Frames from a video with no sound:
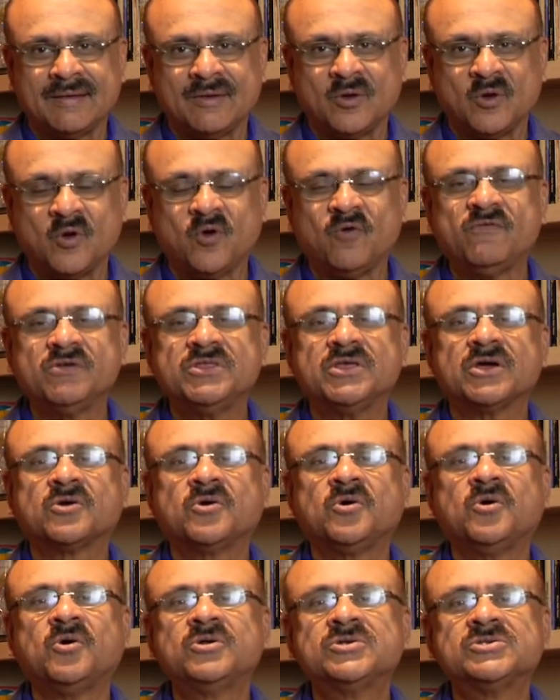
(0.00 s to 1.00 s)
over the
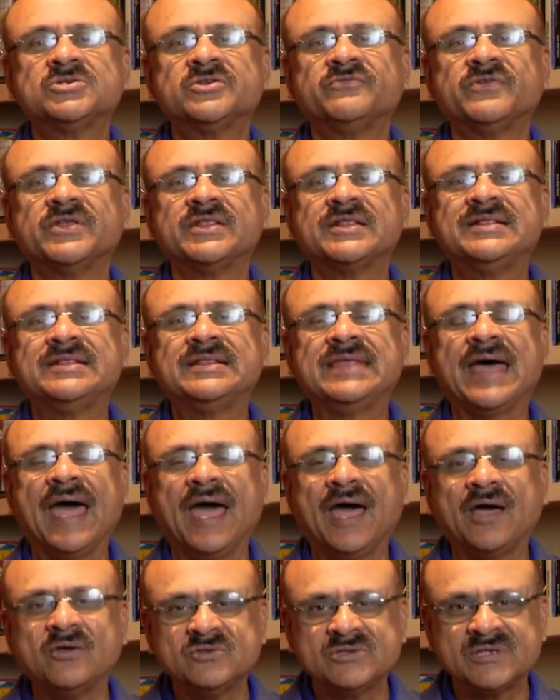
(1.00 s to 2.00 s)
course of
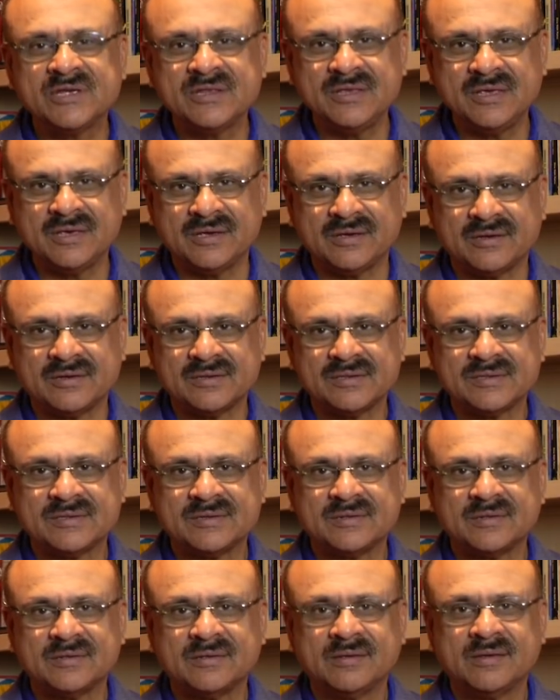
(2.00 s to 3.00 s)
1,000 years
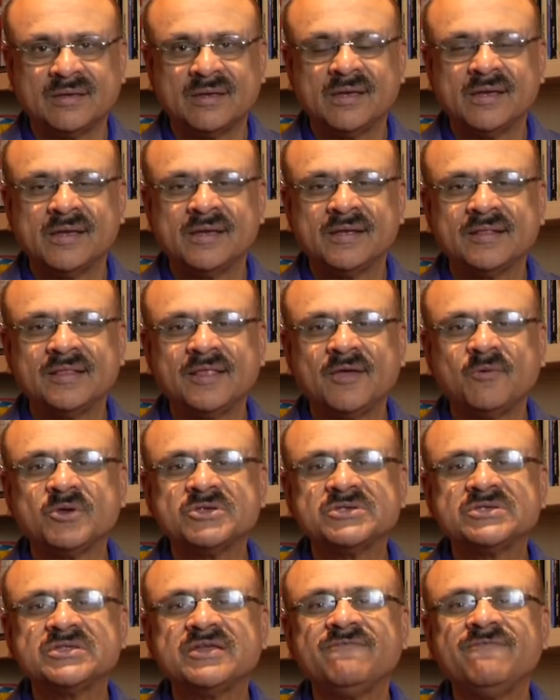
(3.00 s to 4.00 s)
there was
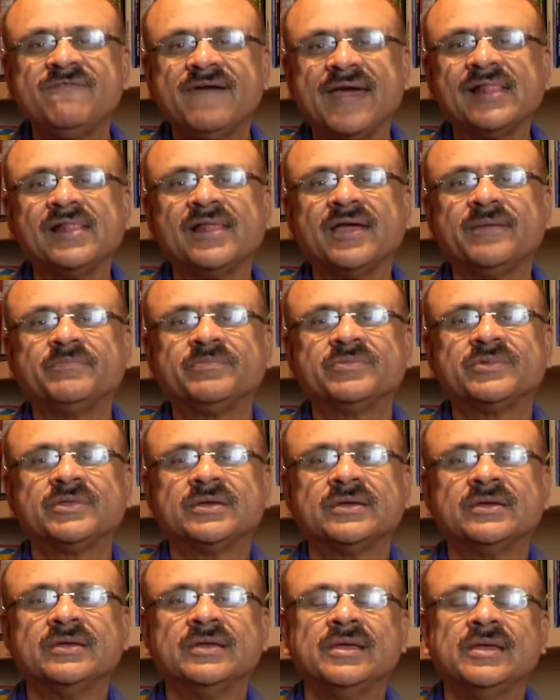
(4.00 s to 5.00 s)
developed
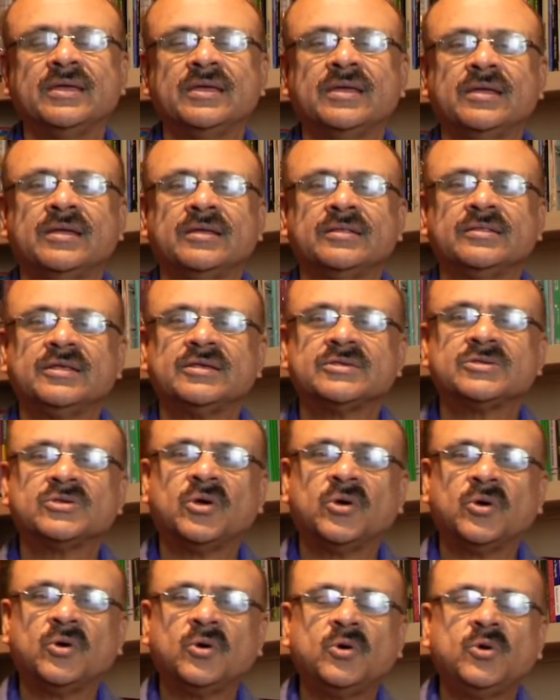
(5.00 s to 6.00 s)
this
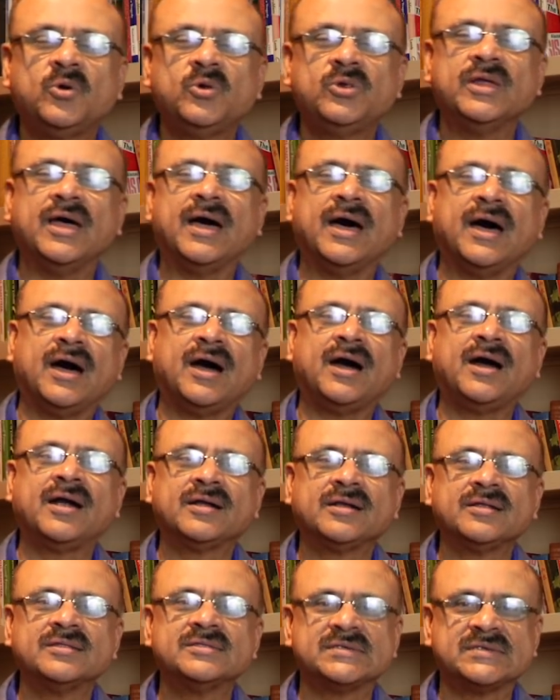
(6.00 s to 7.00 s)
whole
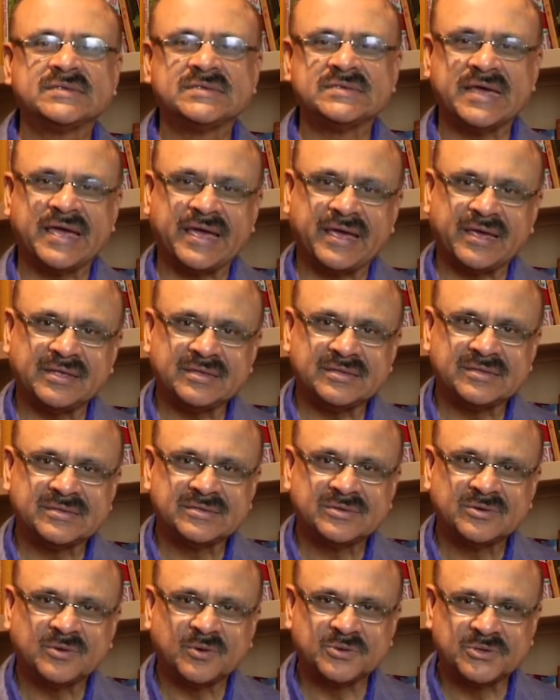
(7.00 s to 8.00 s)
art and science
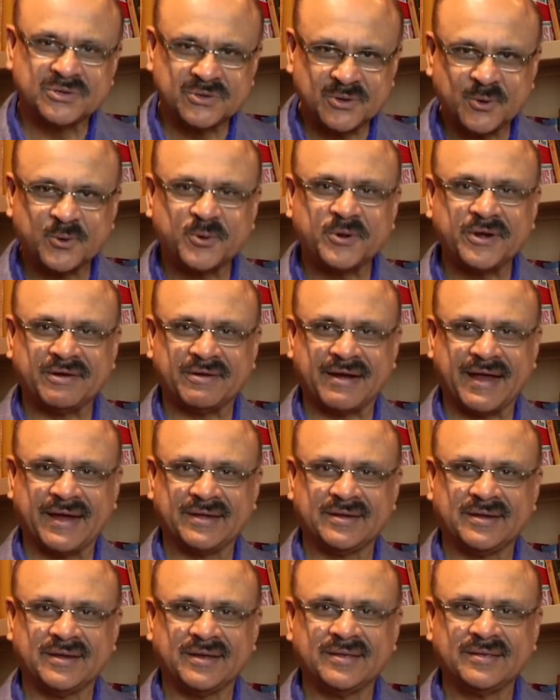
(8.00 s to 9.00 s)
of story
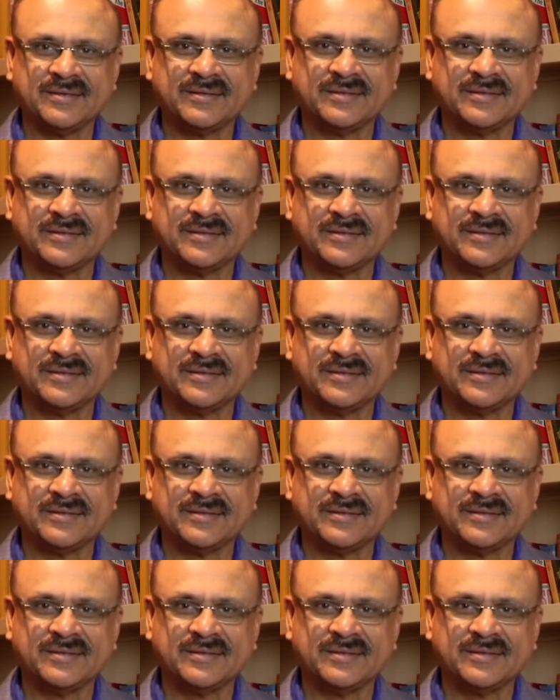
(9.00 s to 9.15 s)
writing,